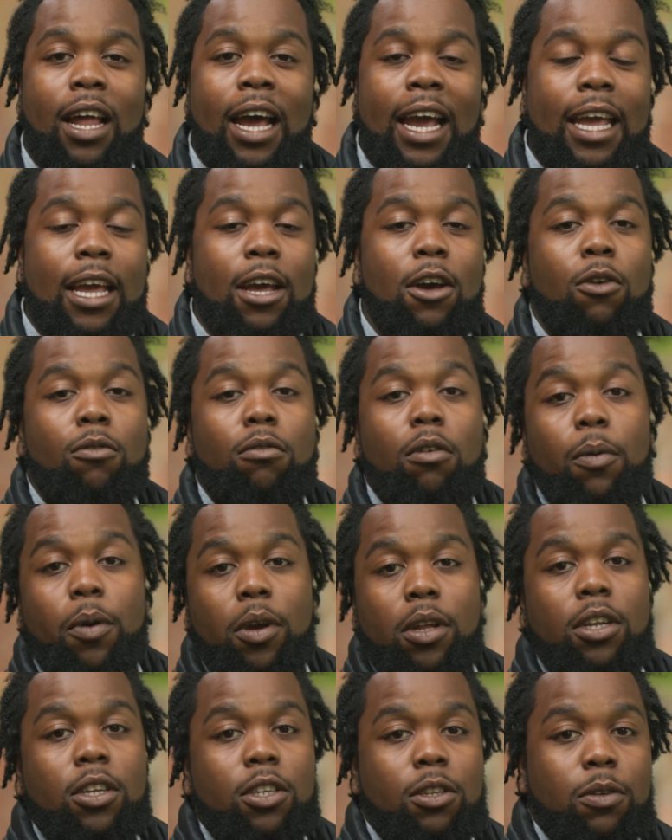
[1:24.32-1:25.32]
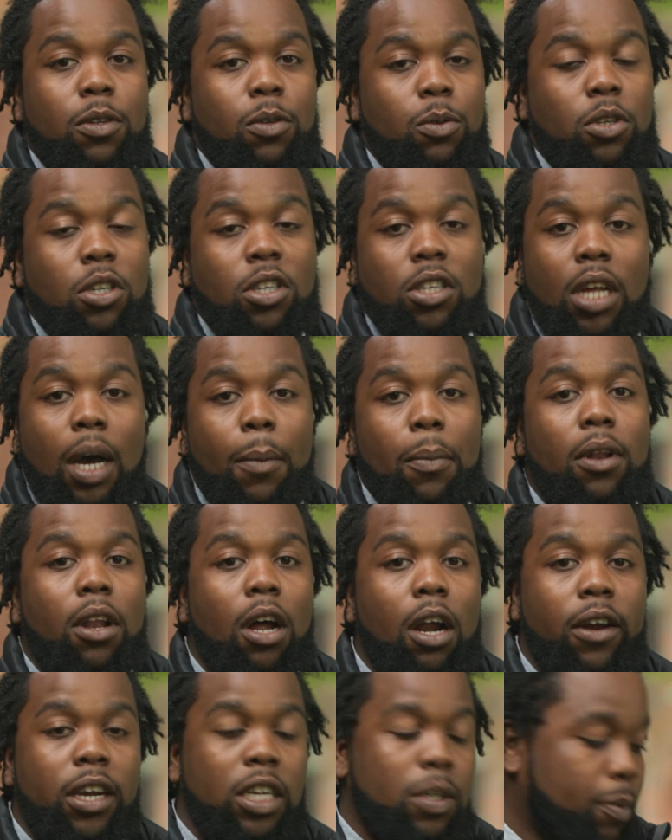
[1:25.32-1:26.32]
light, what we're going to do is we'll just double
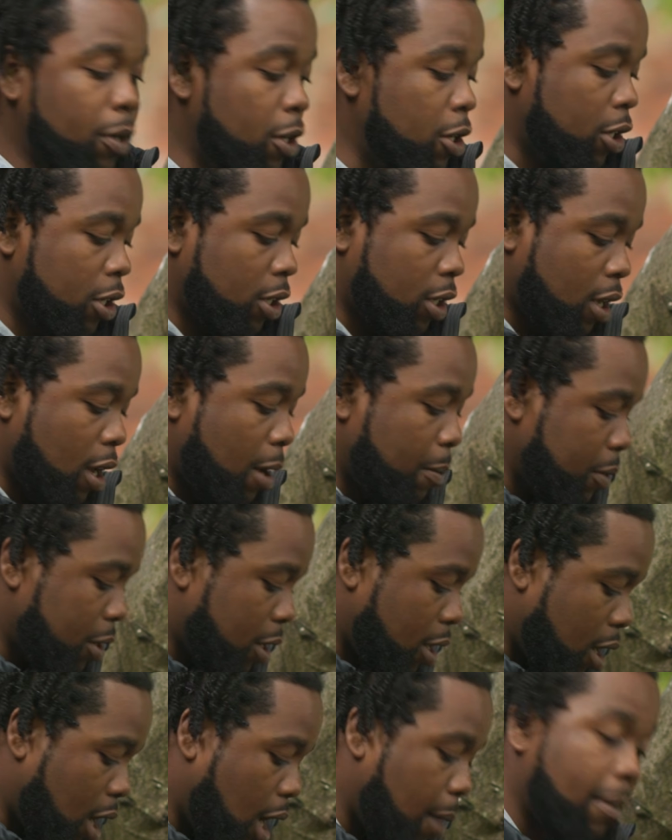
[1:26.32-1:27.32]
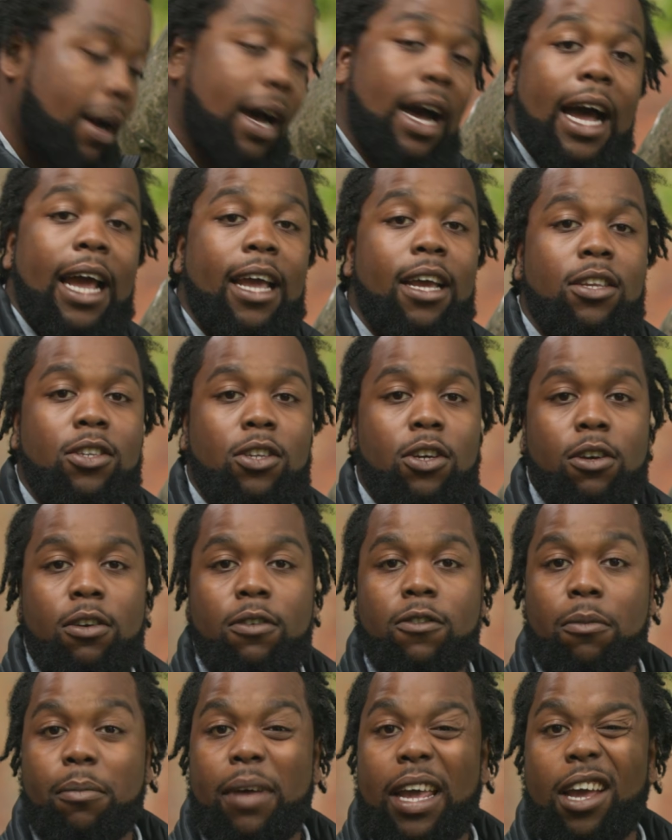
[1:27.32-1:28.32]
our exposure. So I'm going to up my
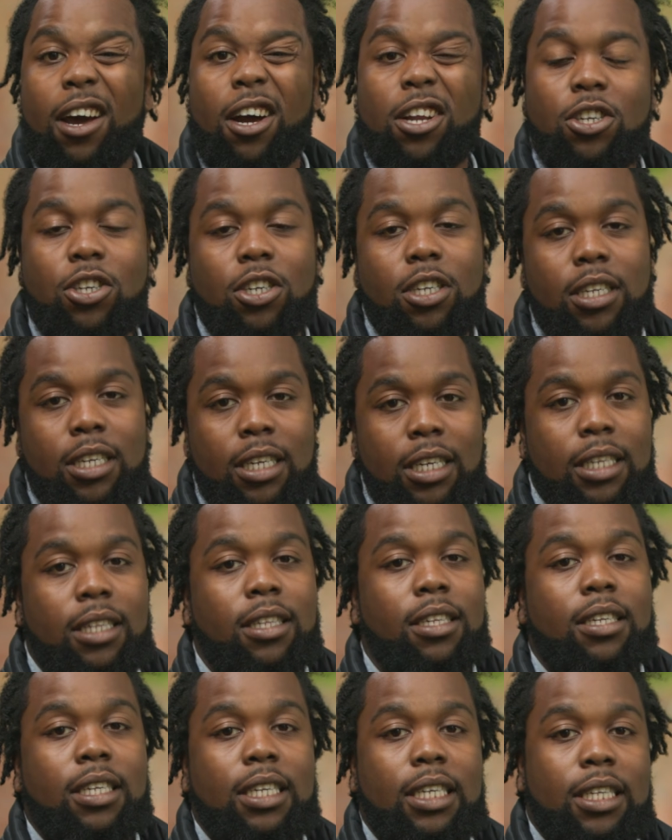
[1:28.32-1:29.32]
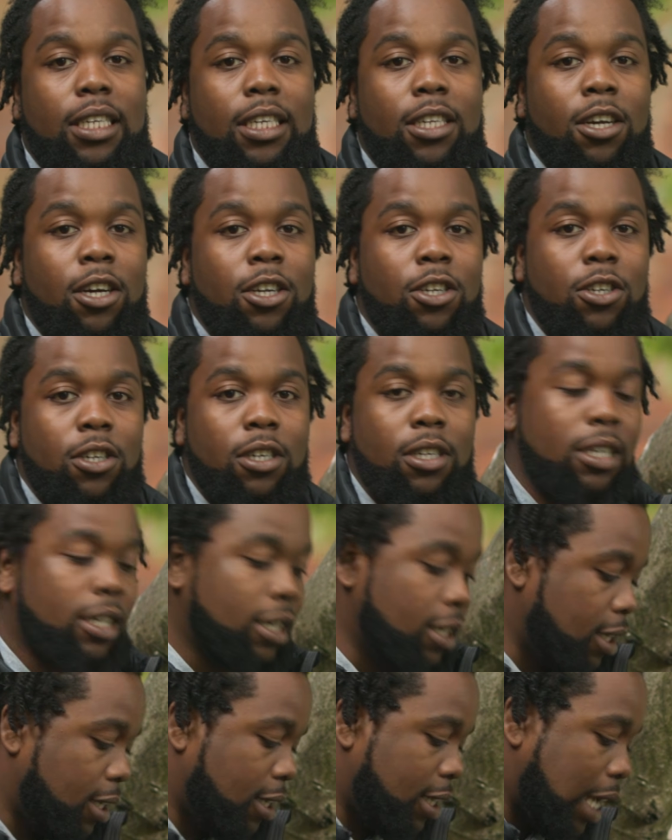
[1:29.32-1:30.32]
ISO from 800 to 1600
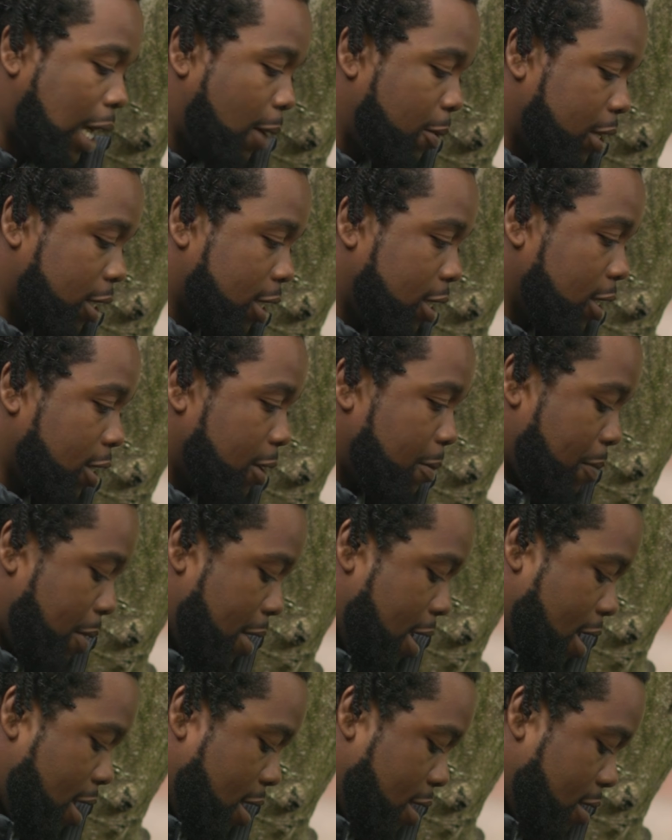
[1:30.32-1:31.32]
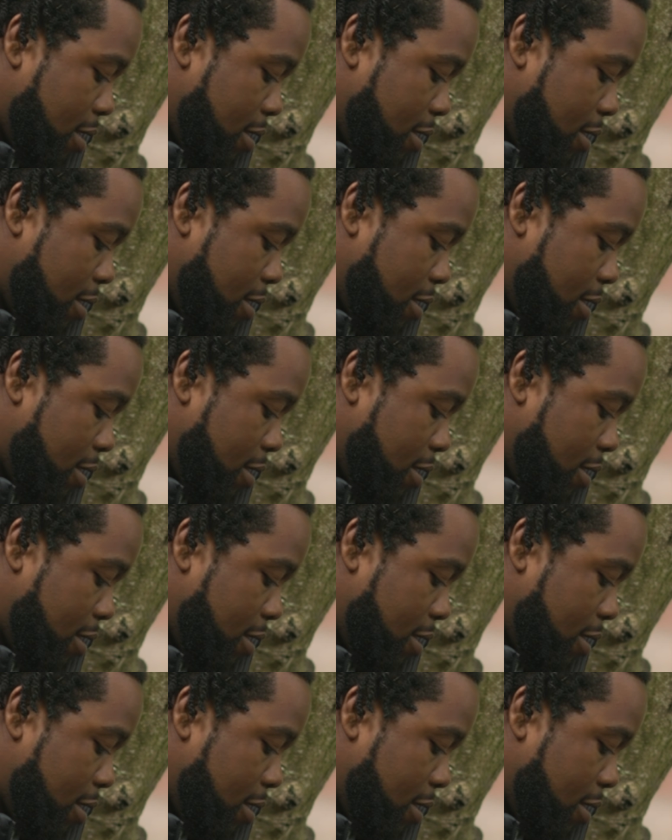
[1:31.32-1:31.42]
to see how it's going to compare.